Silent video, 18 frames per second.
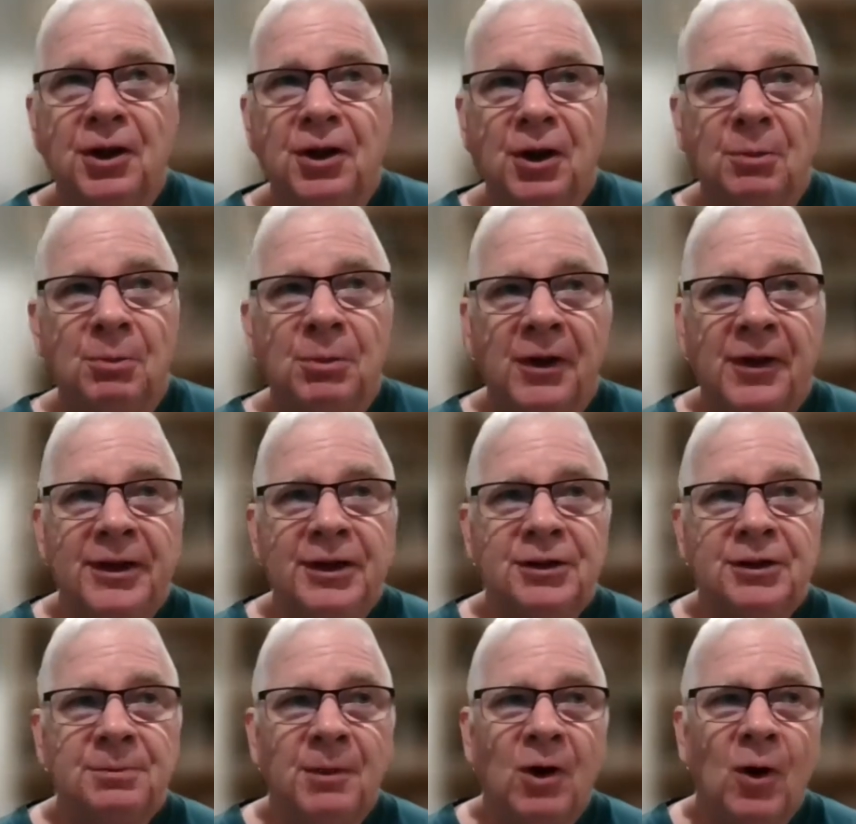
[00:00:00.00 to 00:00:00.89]
Right. But
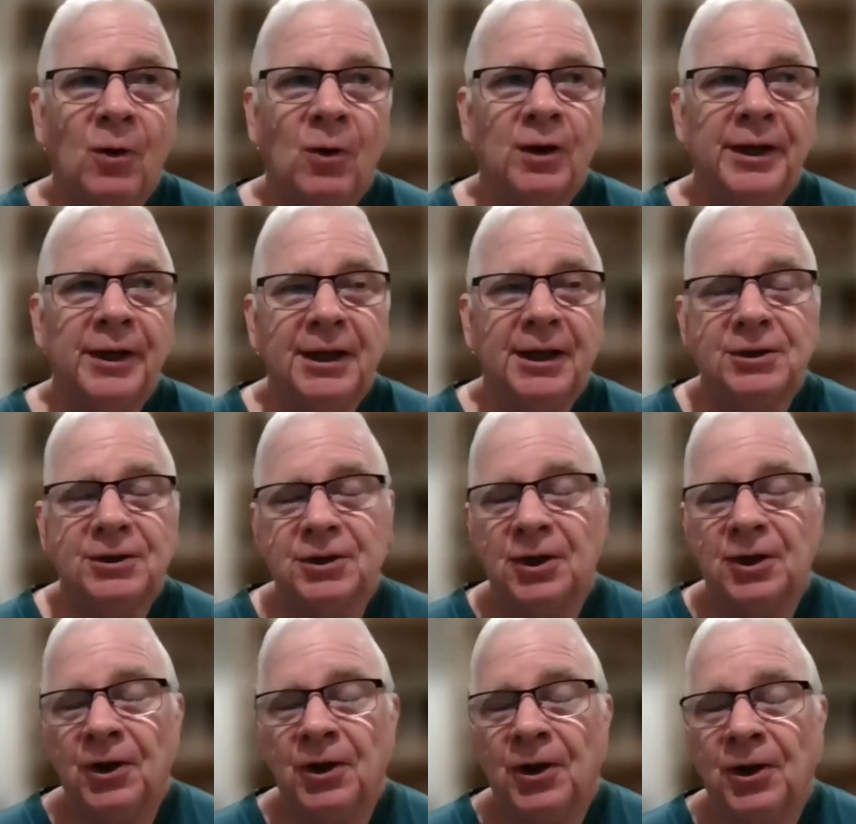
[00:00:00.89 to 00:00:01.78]
these small leaks
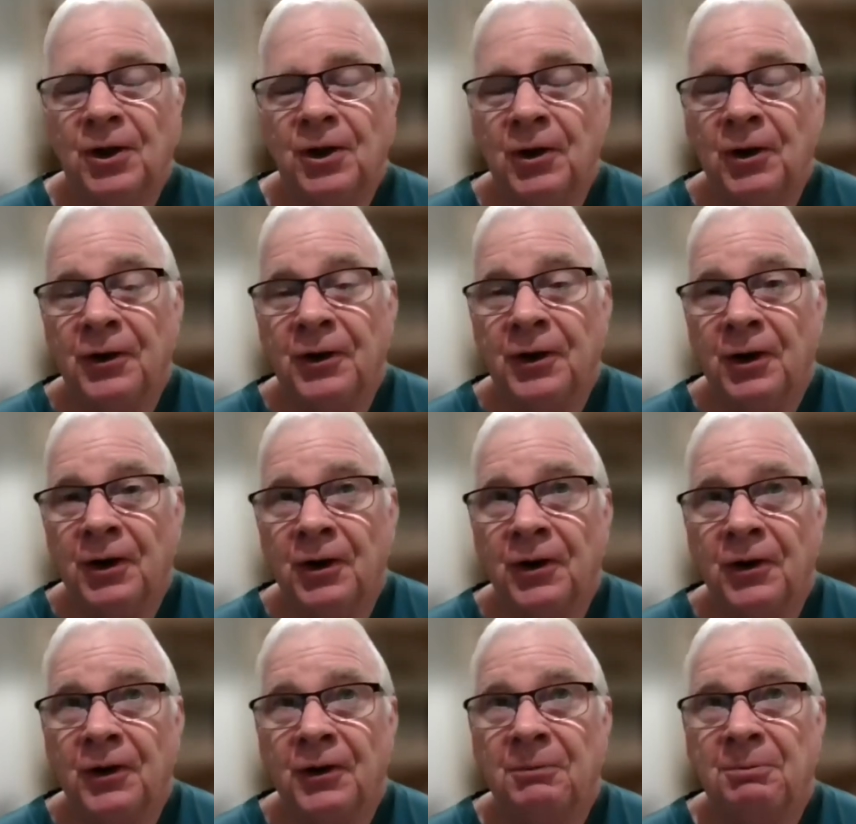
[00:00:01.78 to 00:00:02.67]

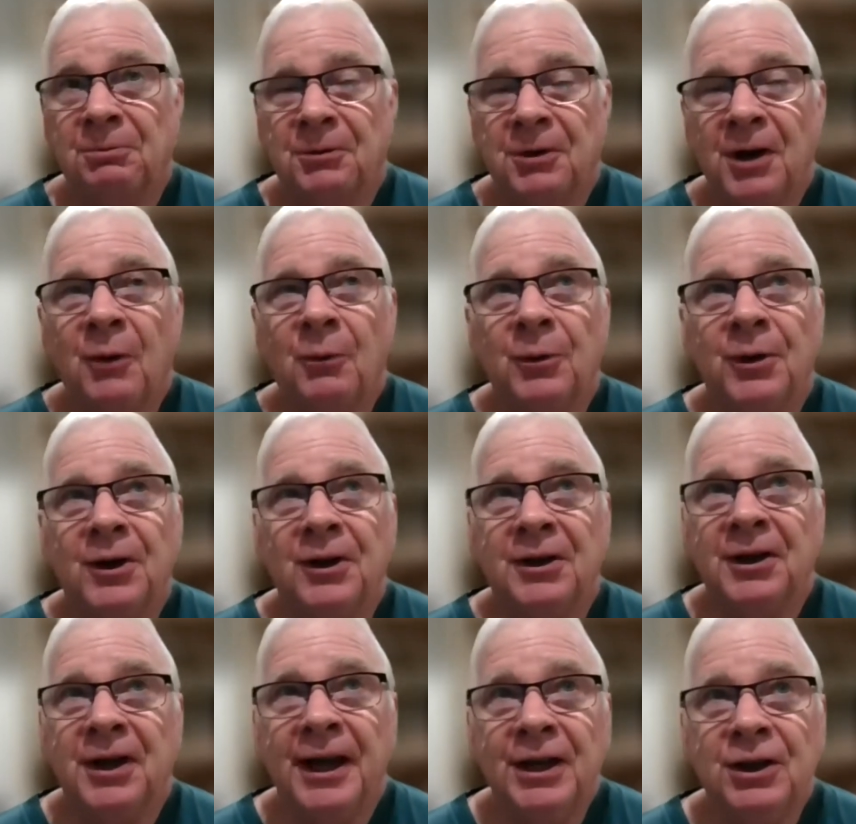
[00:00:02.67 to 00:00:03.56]
are not really
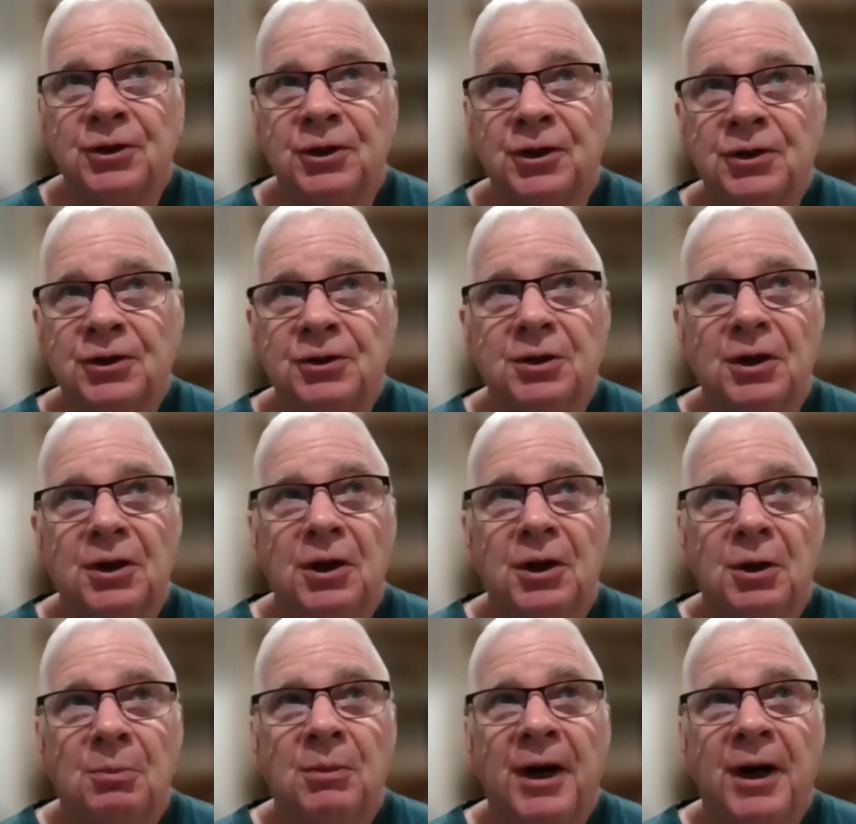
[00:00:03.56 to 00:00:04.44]
dangerous,
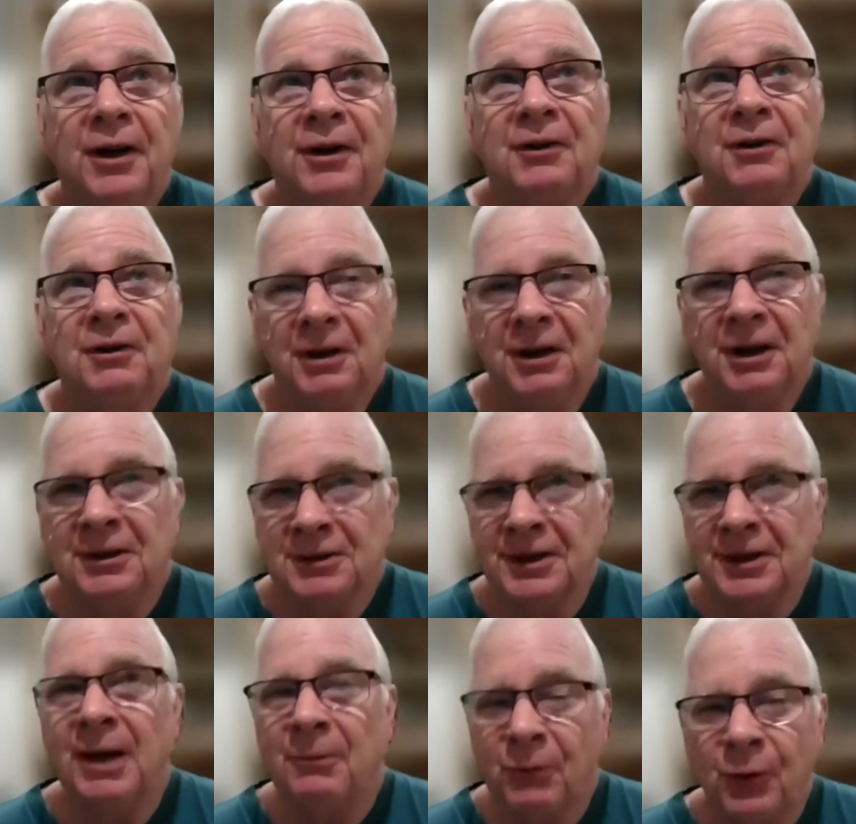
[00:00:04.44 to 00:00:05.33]
but
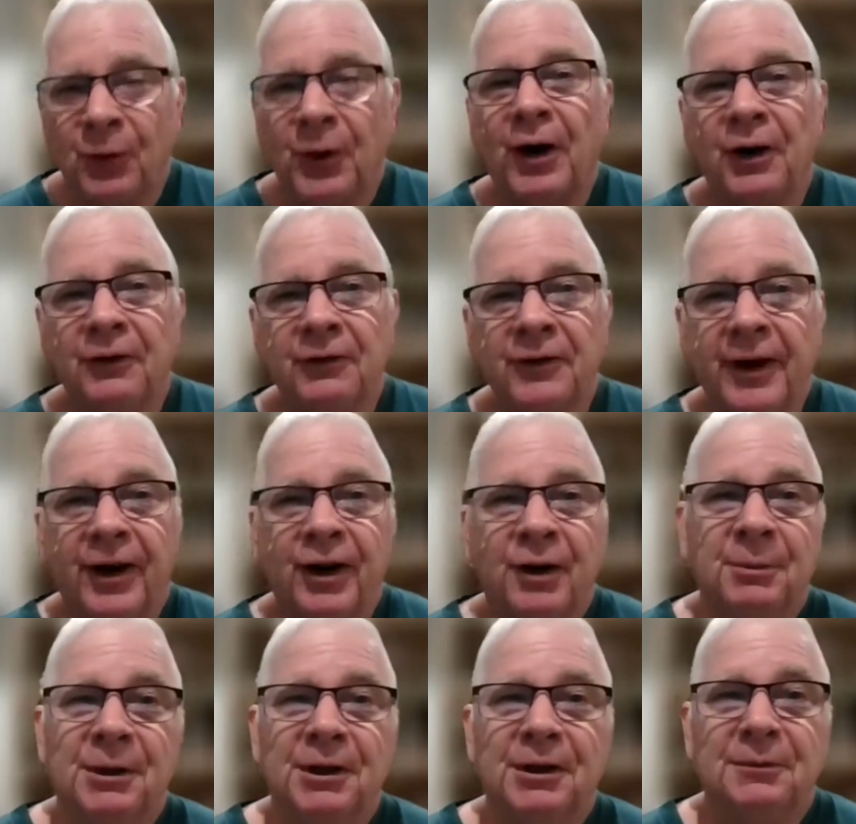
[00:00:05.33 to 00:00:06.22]
except for our
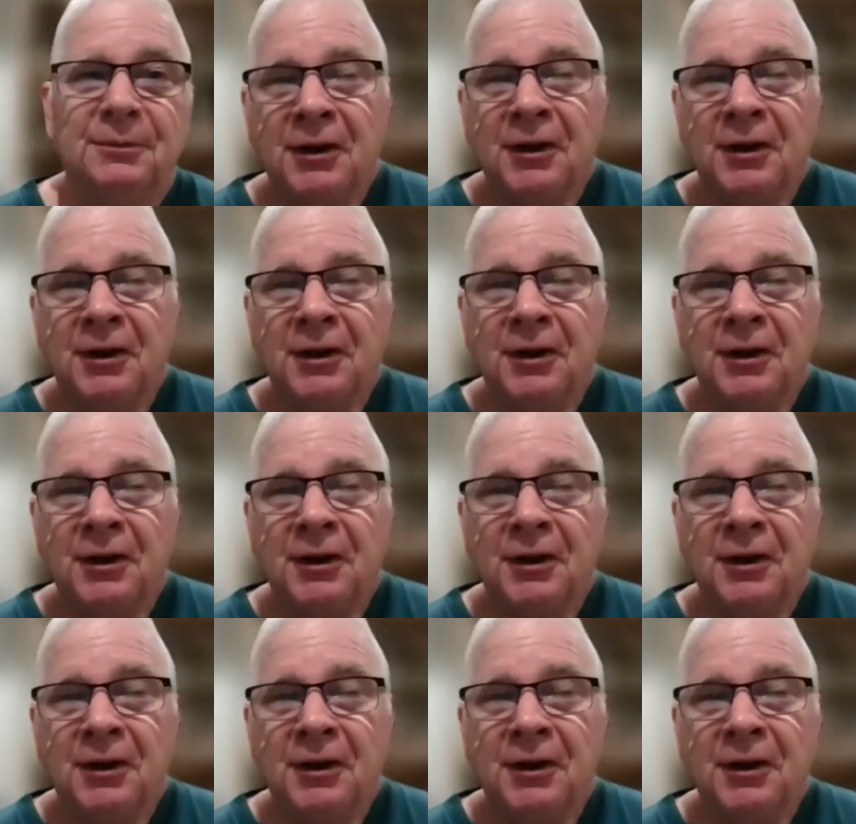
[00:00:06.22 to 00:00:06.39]
environment.